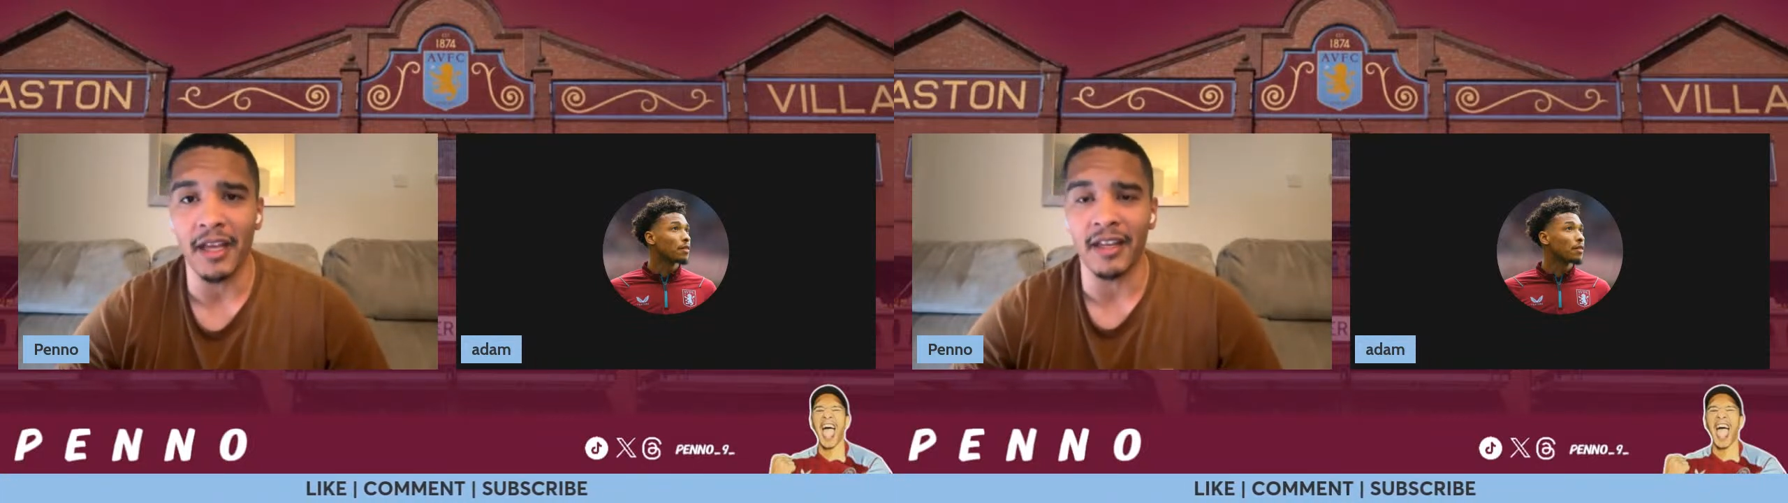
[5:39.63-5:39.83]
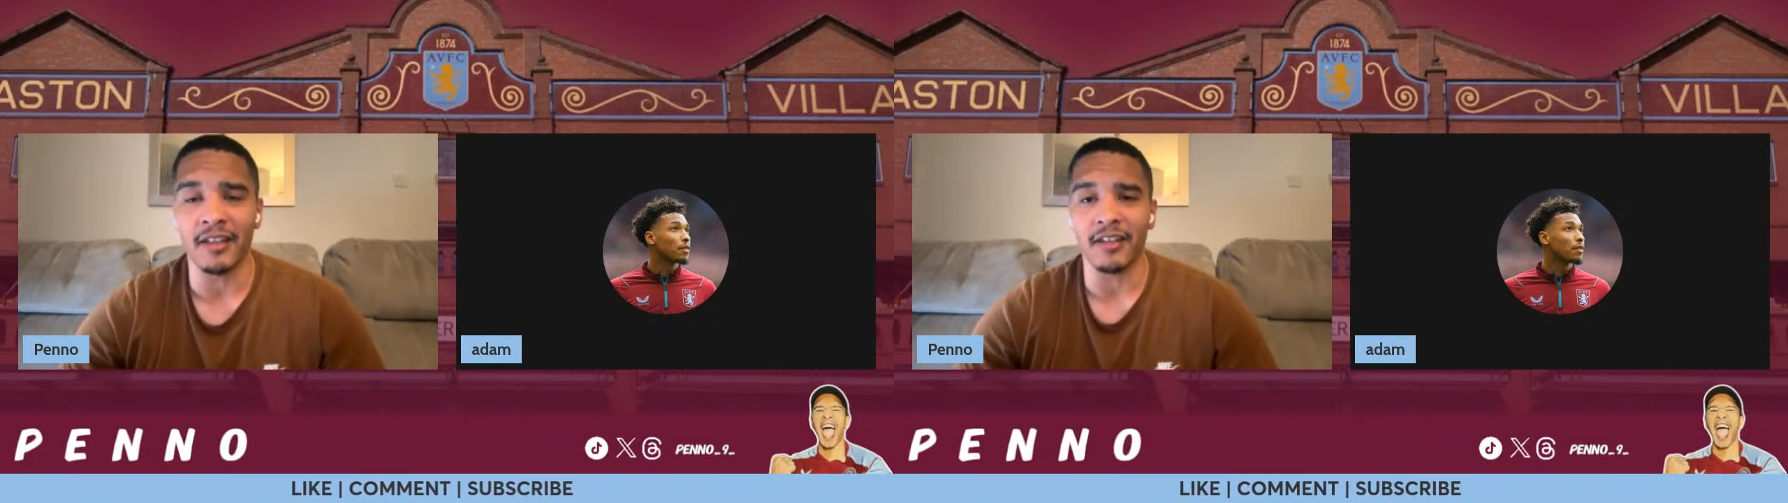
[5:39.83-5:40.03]

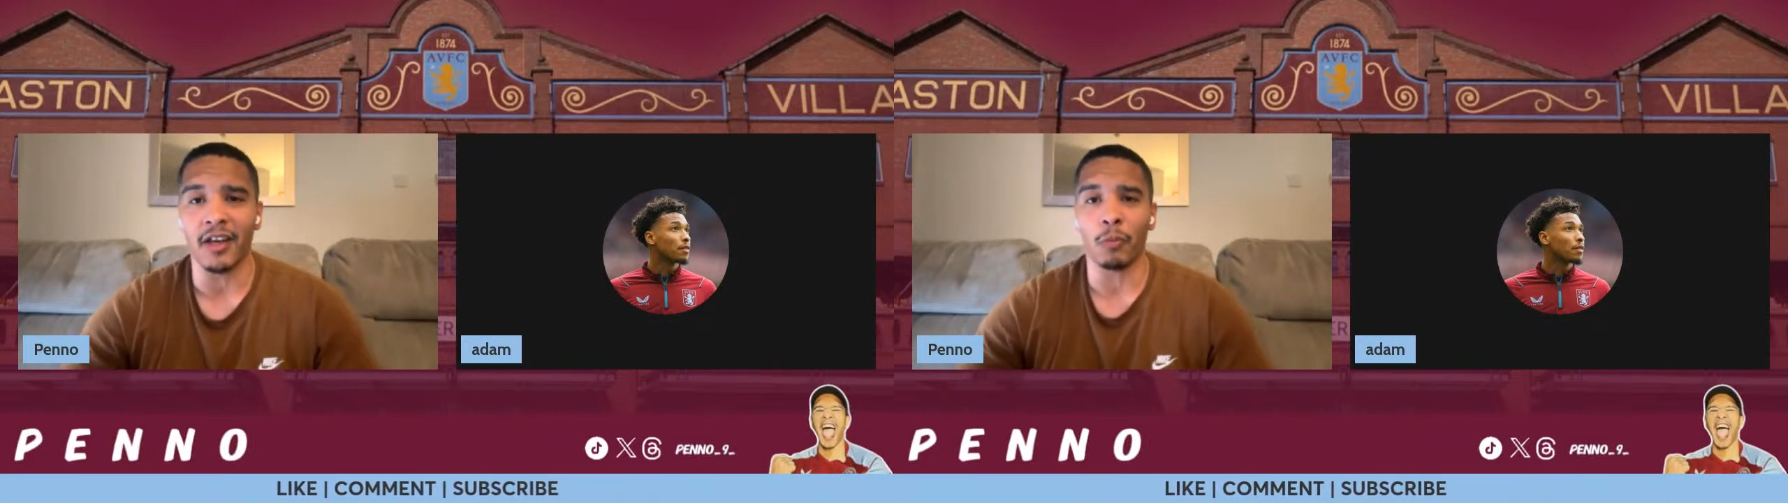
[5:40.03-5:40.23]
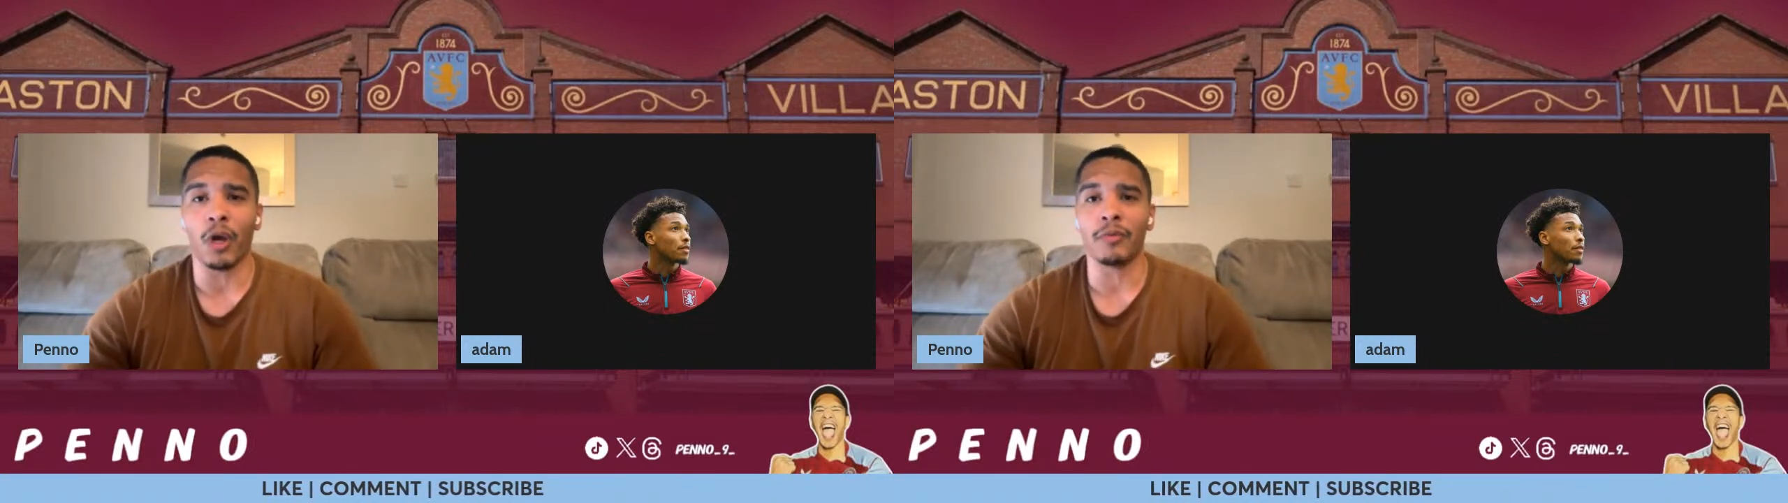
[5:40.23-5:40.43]
and
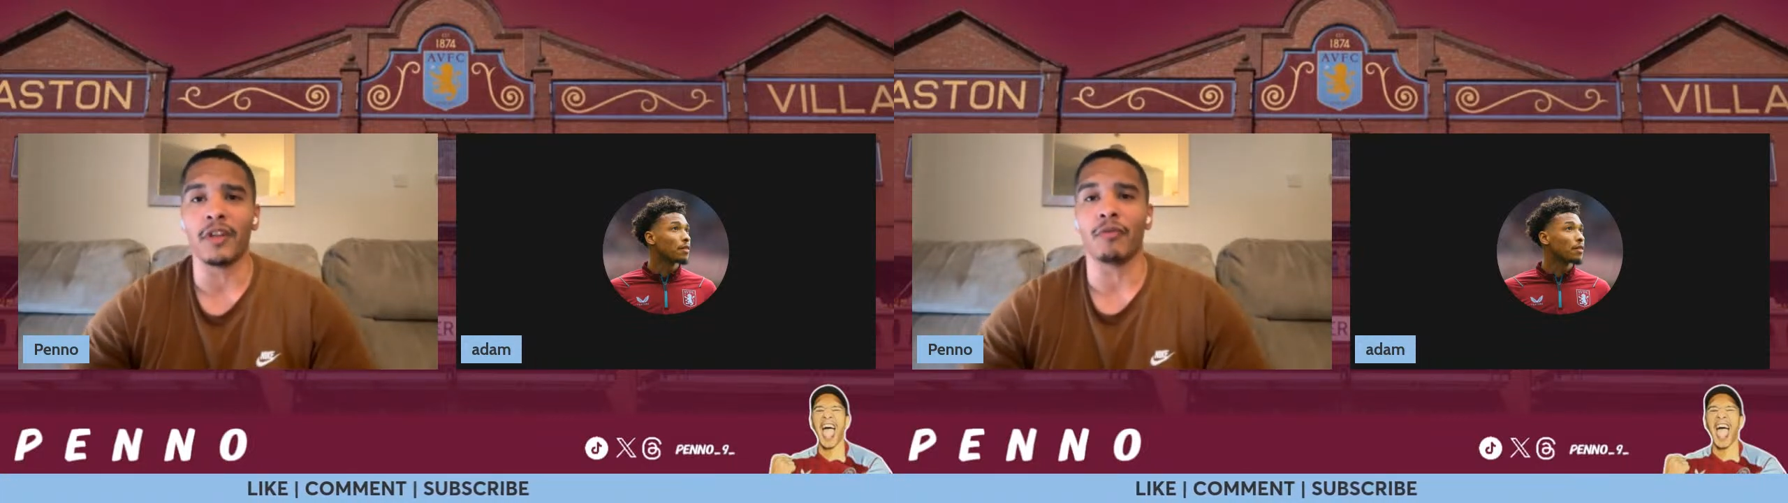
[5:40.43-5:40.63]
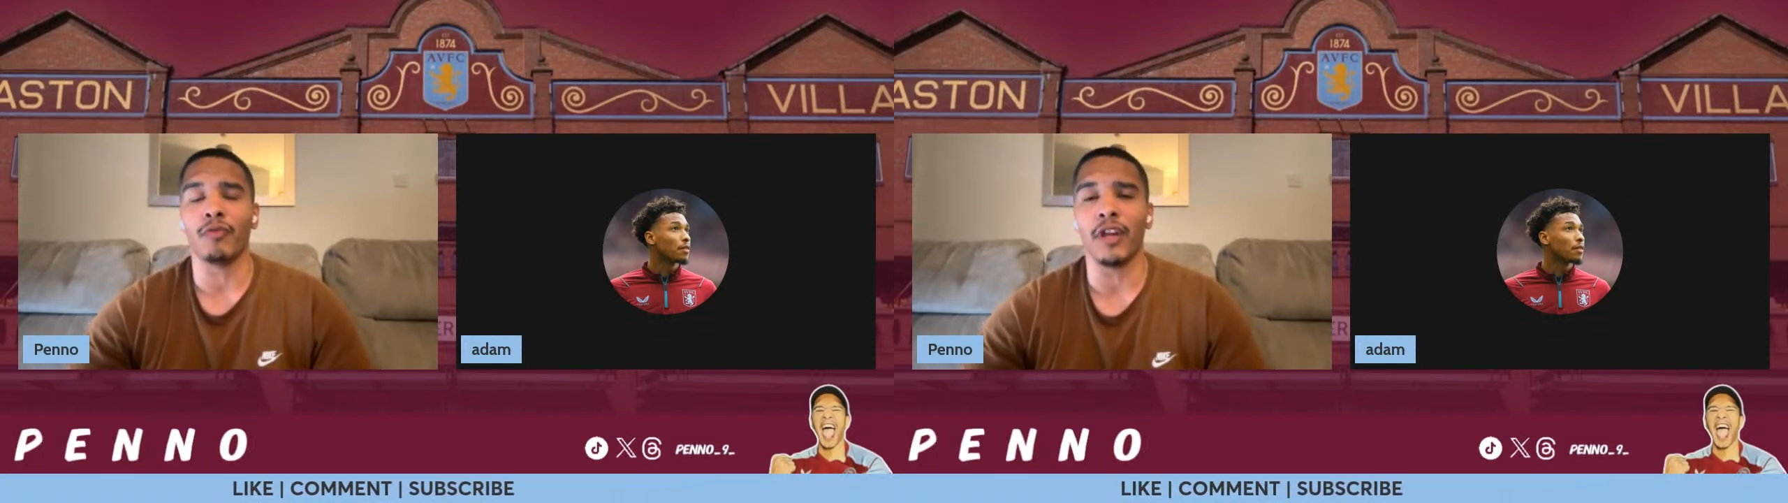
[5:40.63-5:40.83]
one
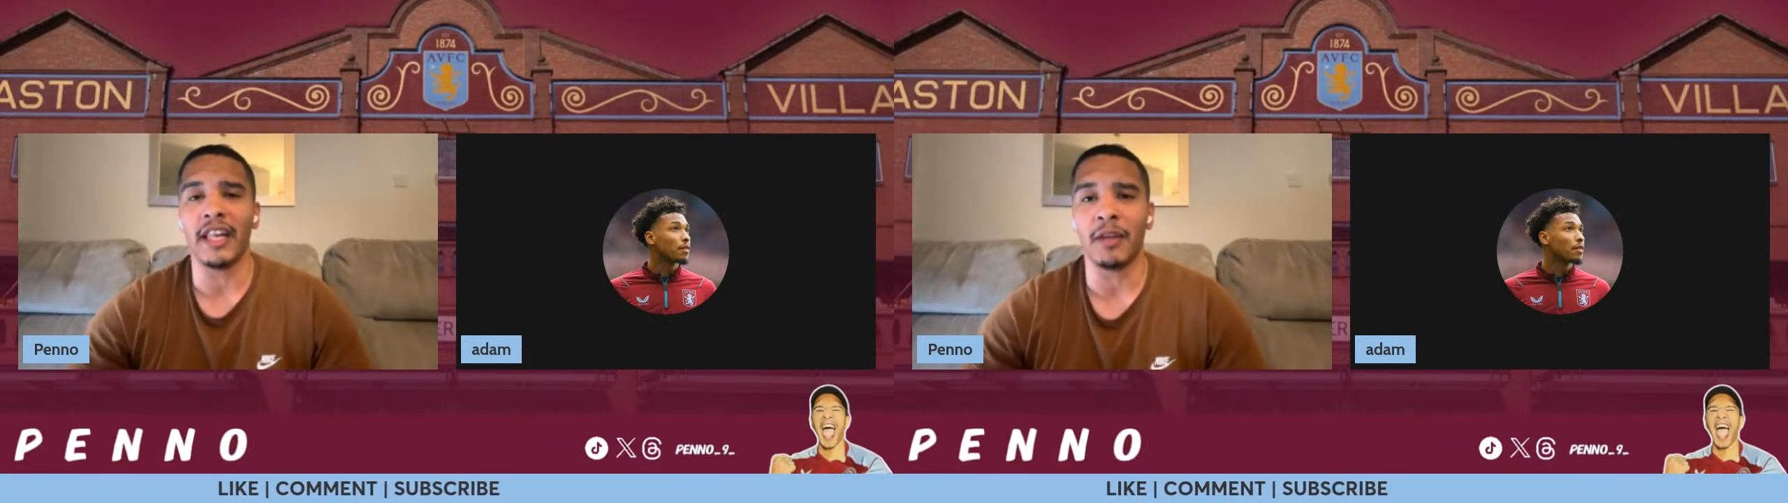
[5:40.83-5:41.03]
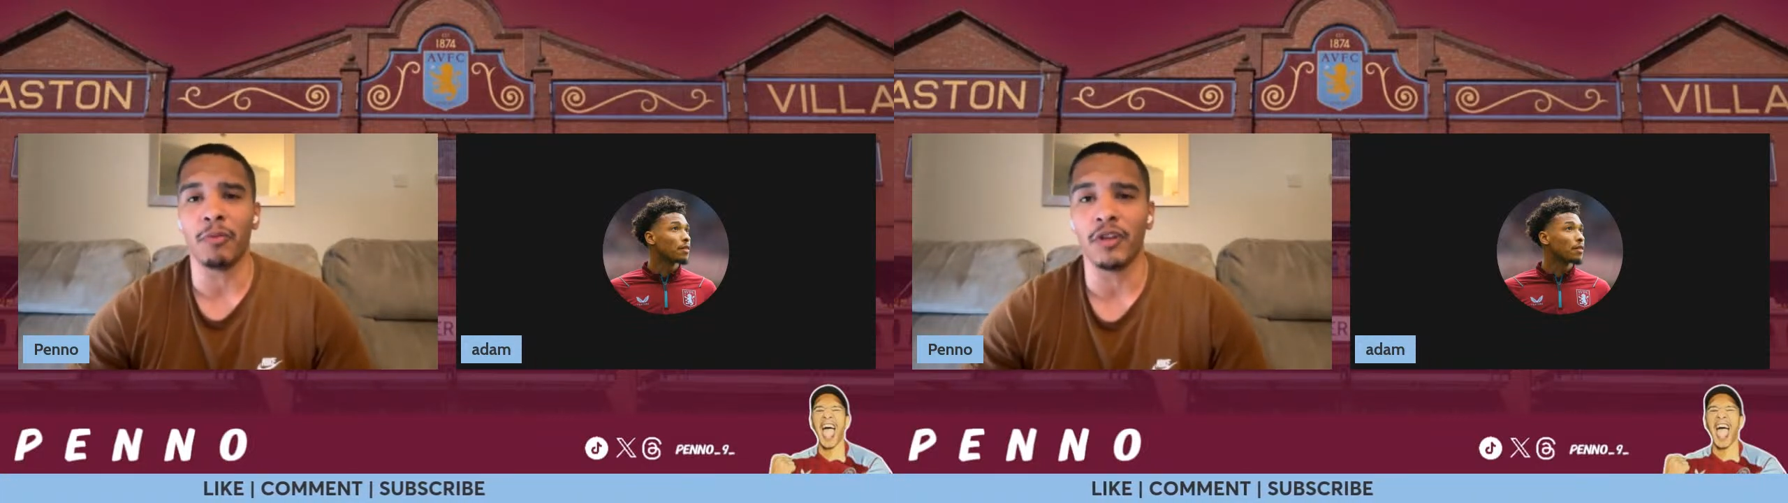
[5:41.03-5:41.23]
that
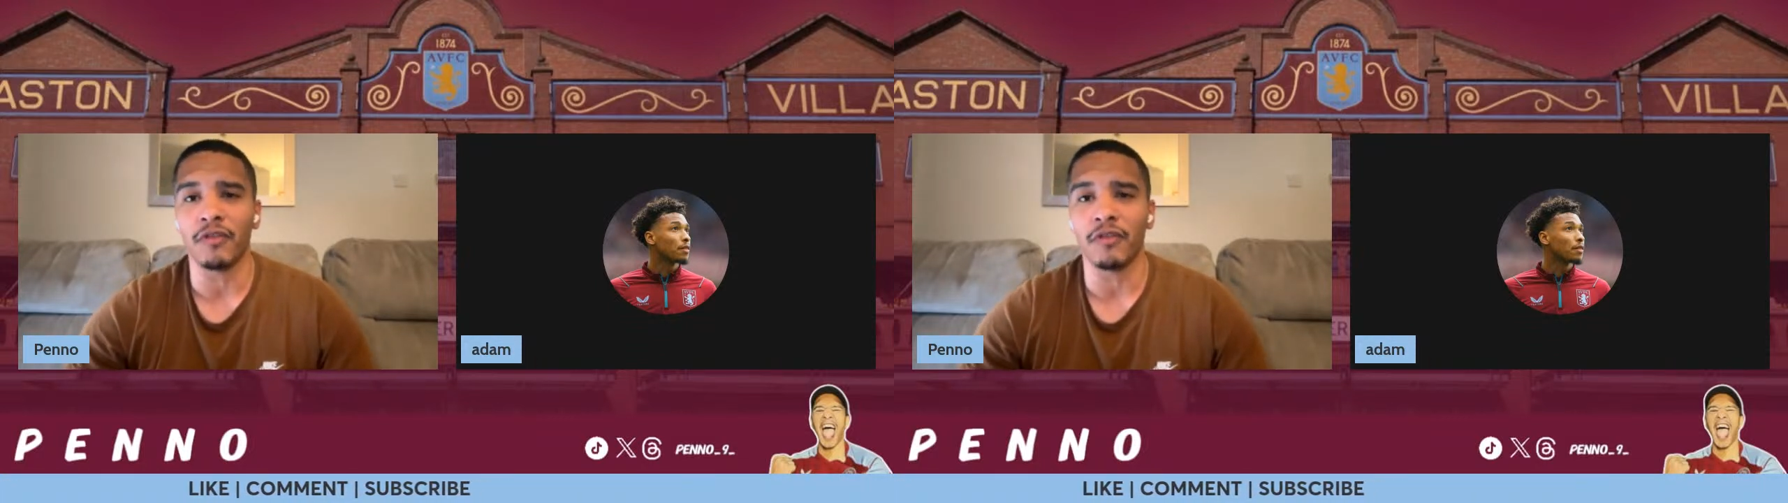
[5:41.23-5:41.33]
really